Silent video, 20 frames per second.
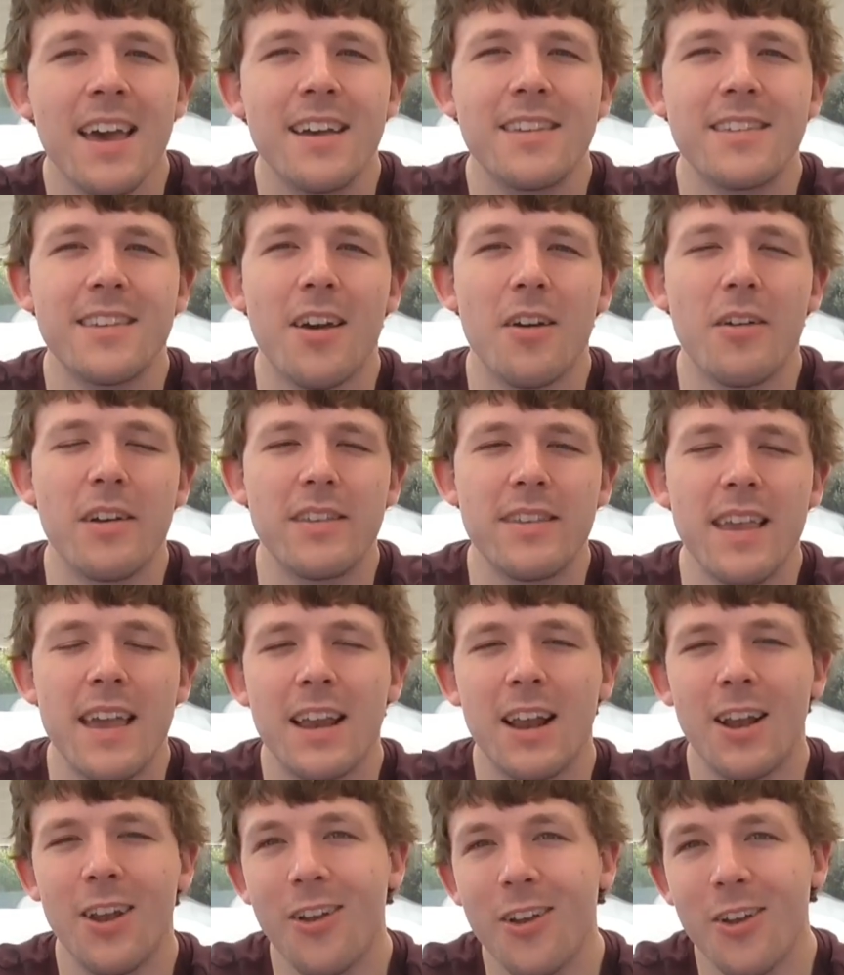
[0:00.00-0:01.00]
So it's
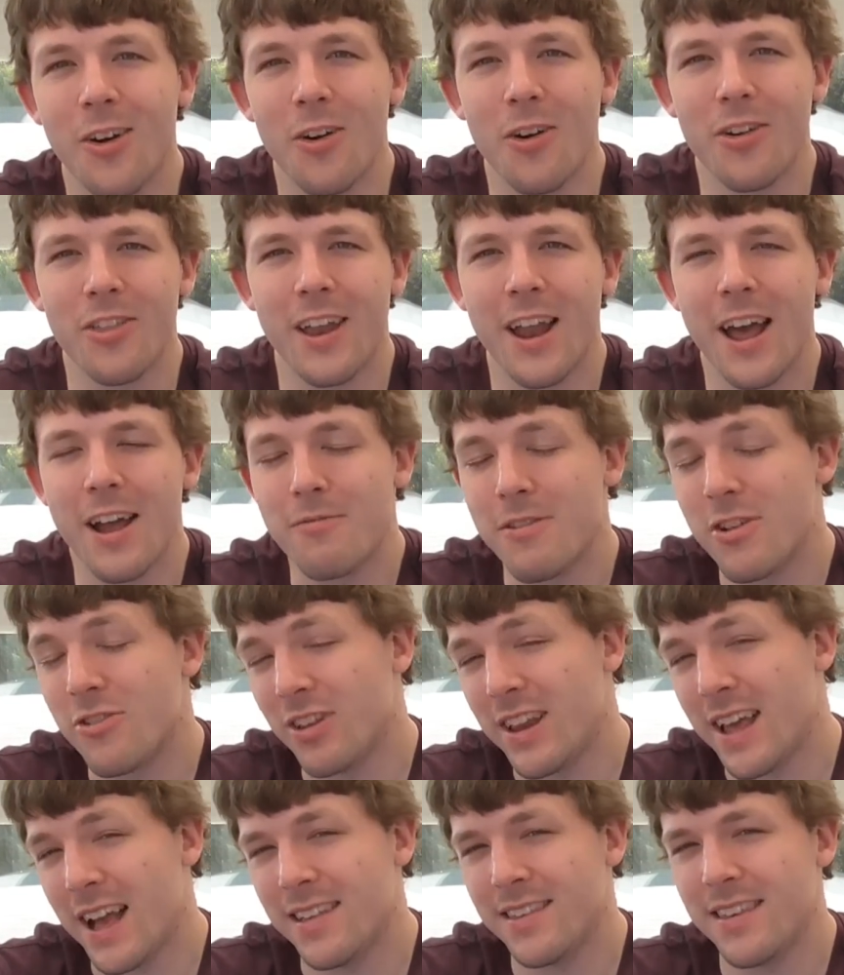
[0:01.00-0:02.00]
taken a lot longer than I
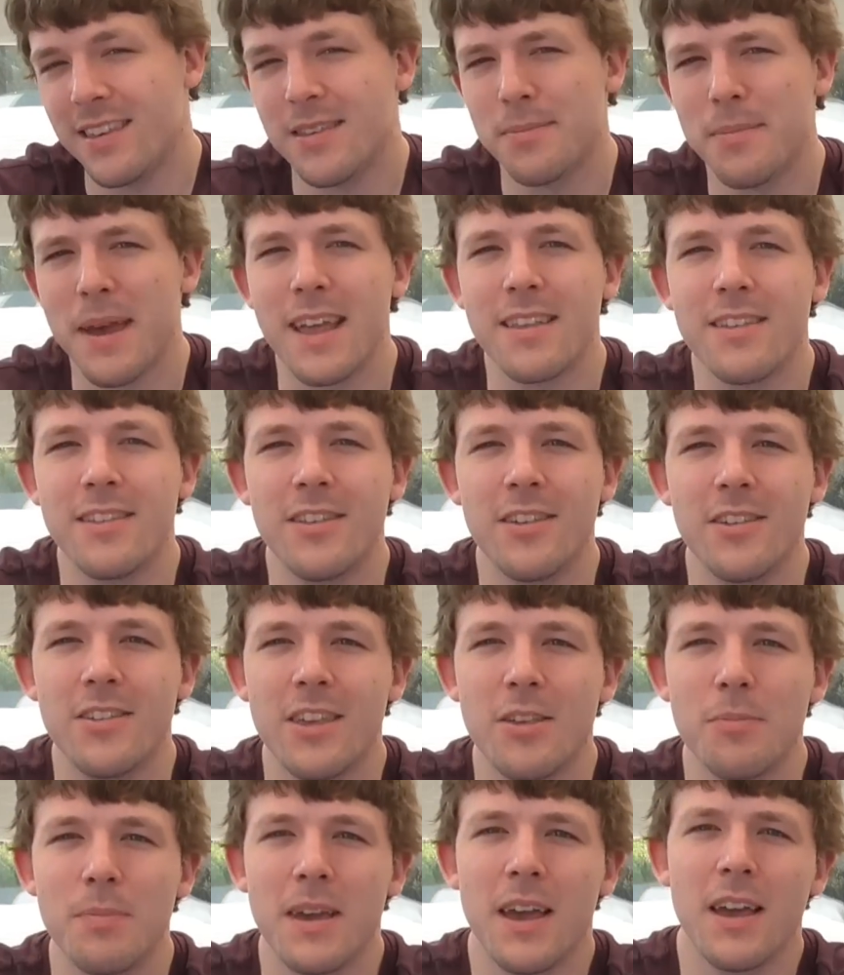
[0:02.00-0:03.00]
originally anticipated to do
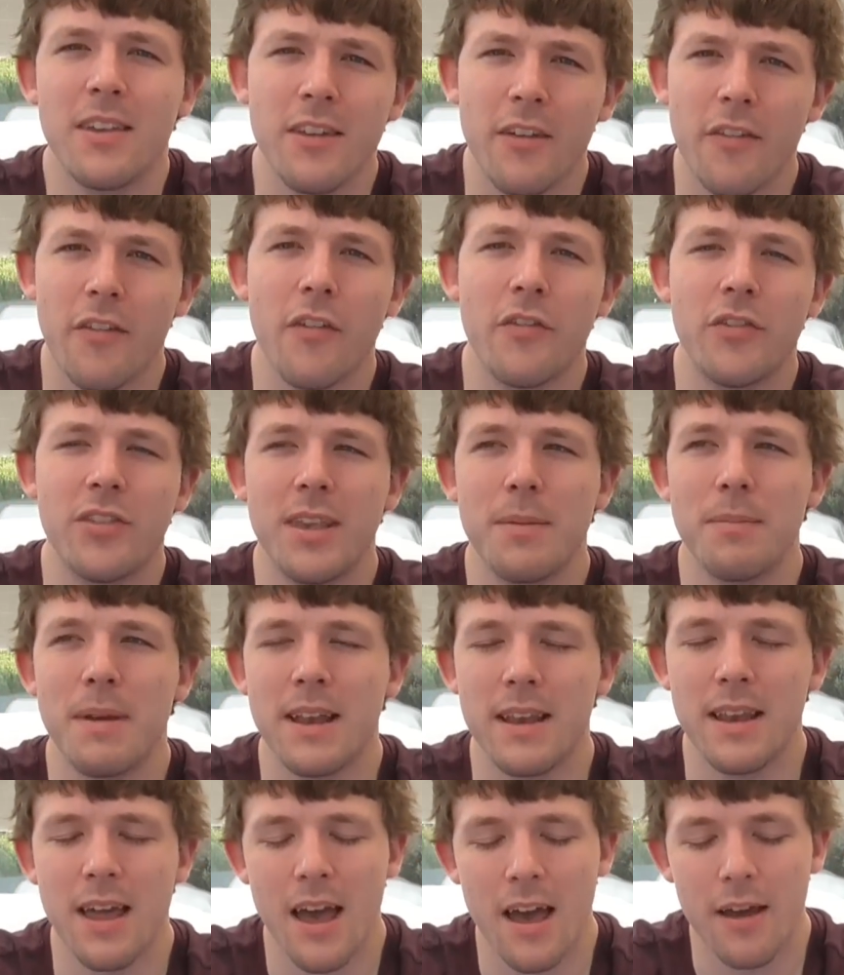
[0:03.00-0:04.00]
this, because I've obviously
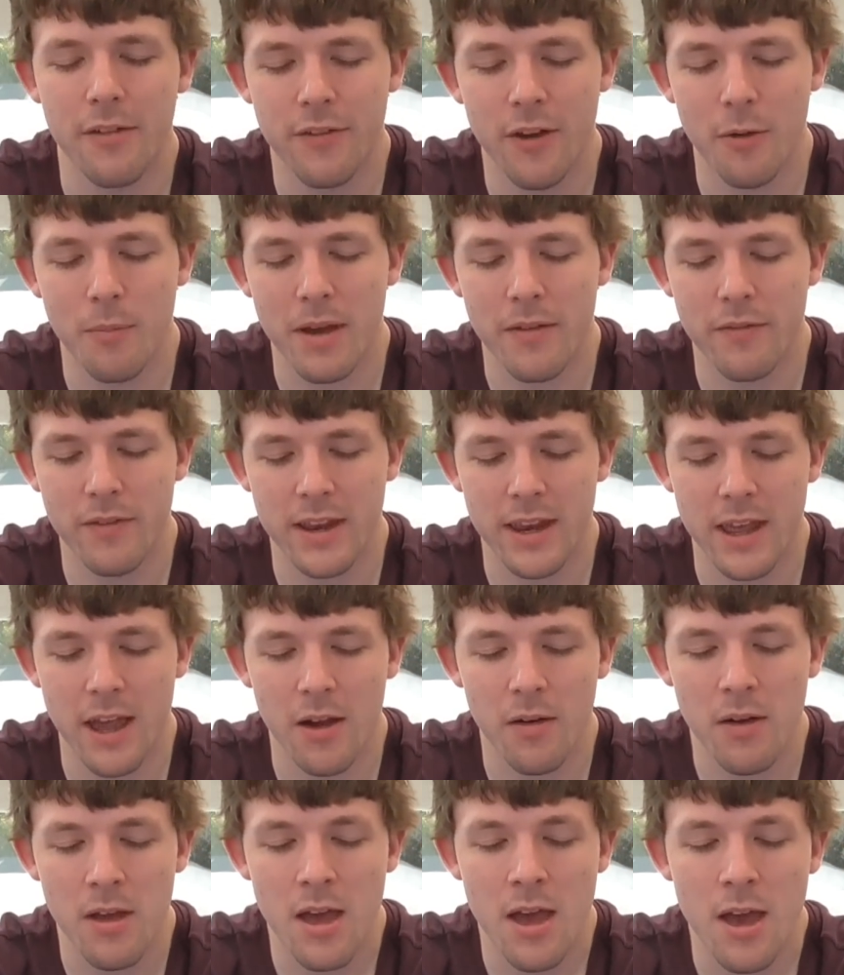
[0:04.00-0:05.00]
been filming a
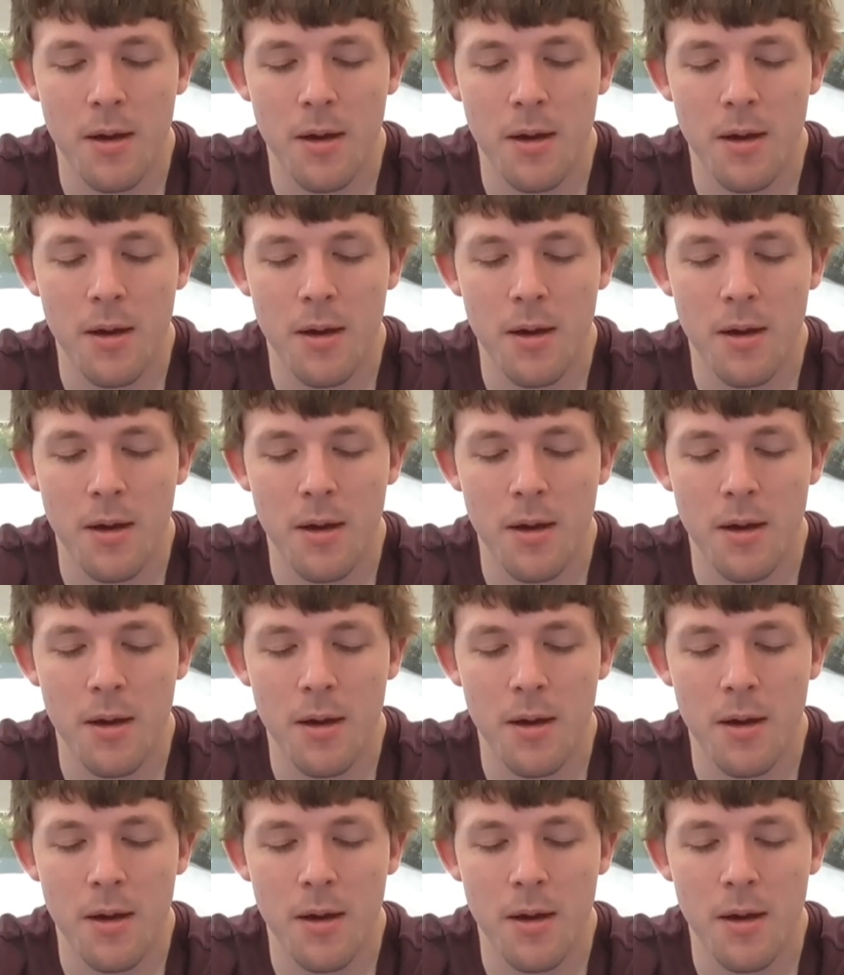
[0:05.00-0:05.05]
video.